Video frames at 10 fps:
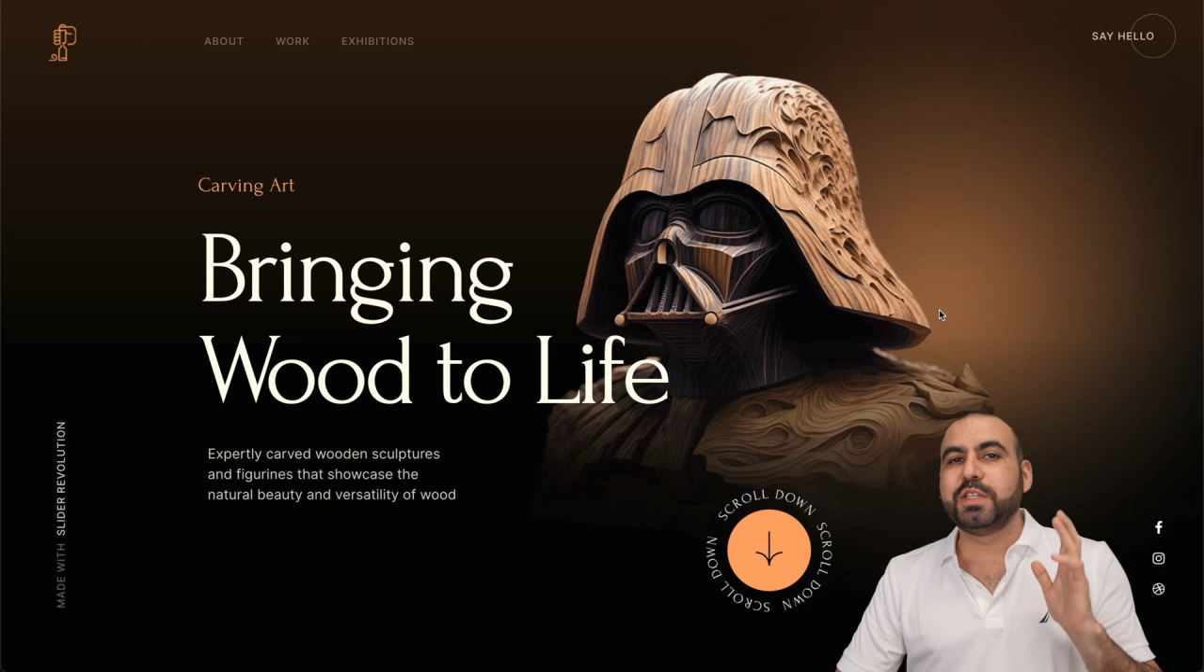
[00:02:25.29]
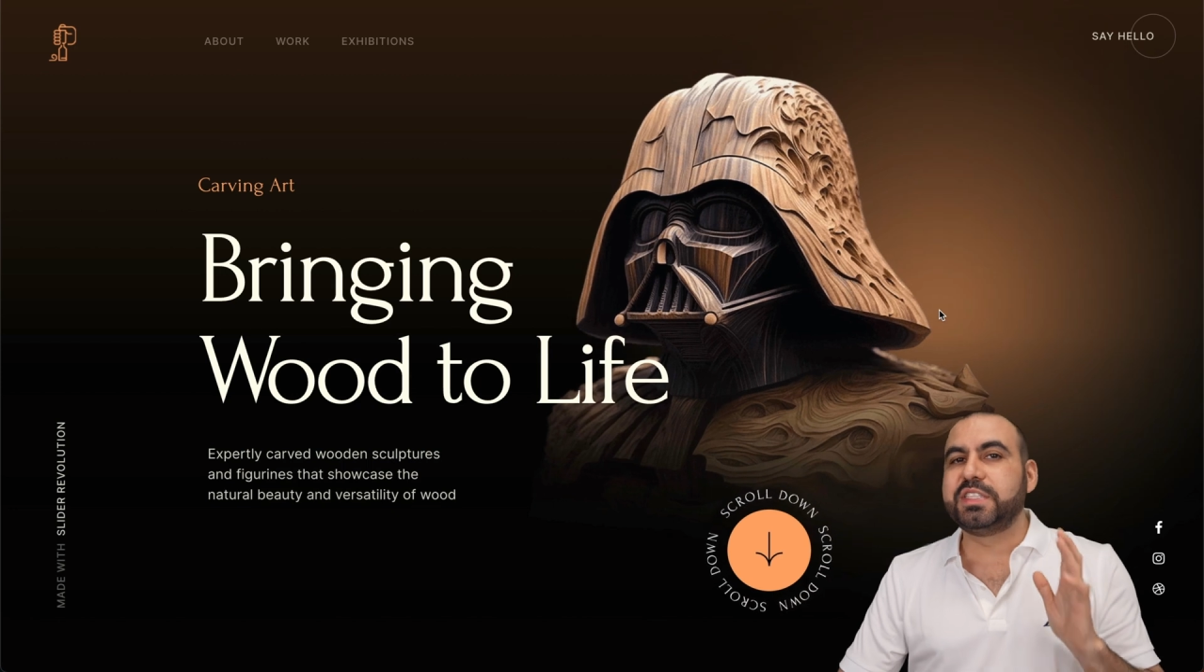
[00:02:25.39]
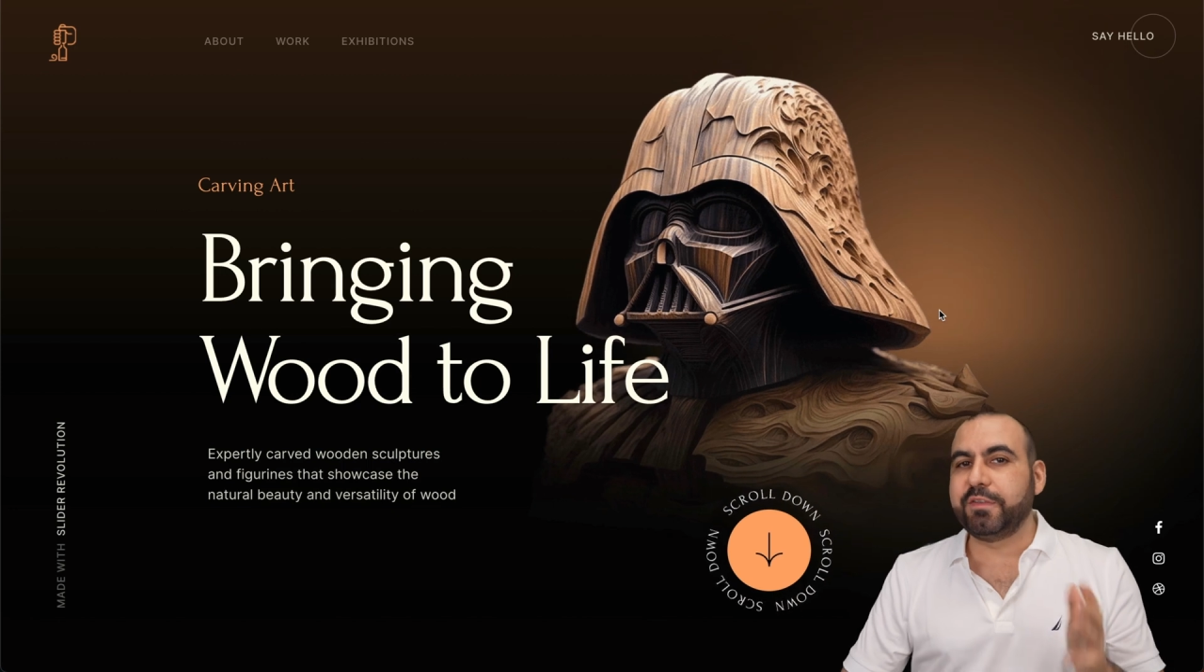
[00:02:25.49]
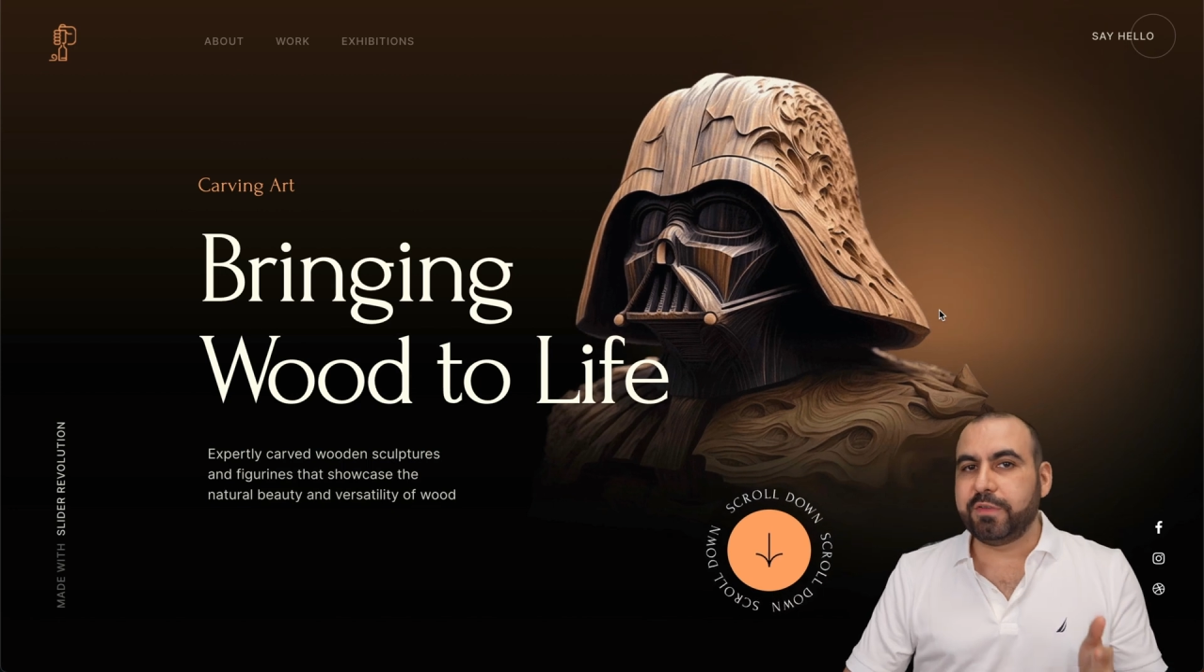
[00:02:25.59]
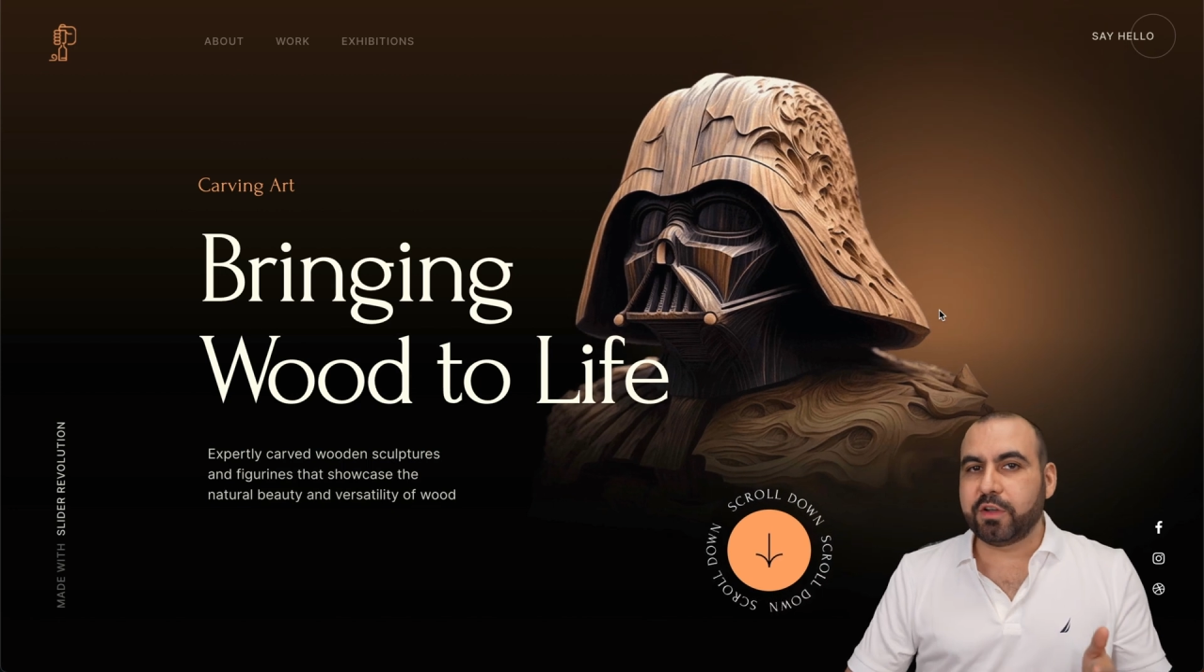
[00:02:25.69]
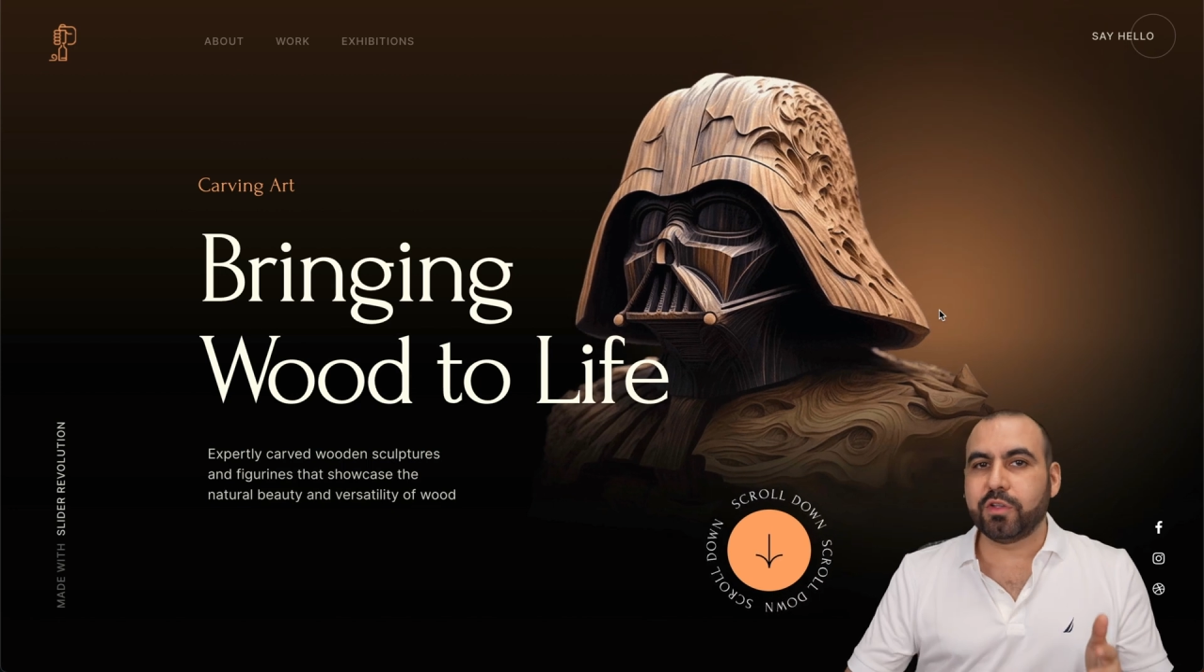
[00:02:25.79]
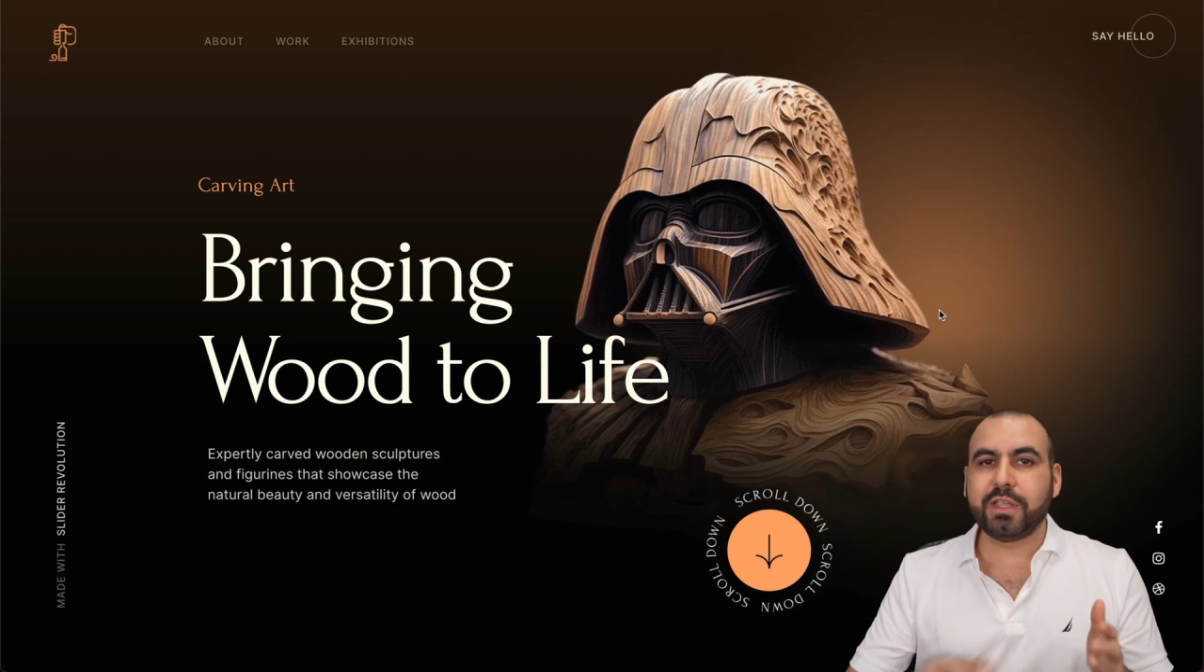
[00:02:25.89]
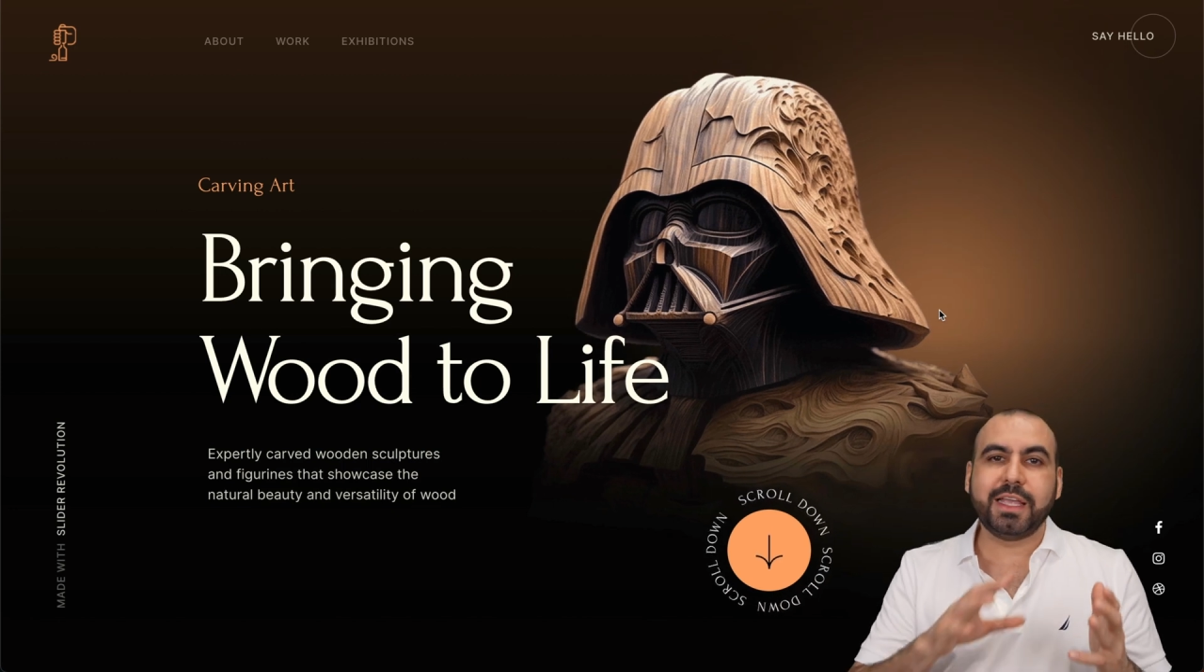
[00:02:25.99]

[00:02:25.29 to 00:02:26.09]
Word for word: difficult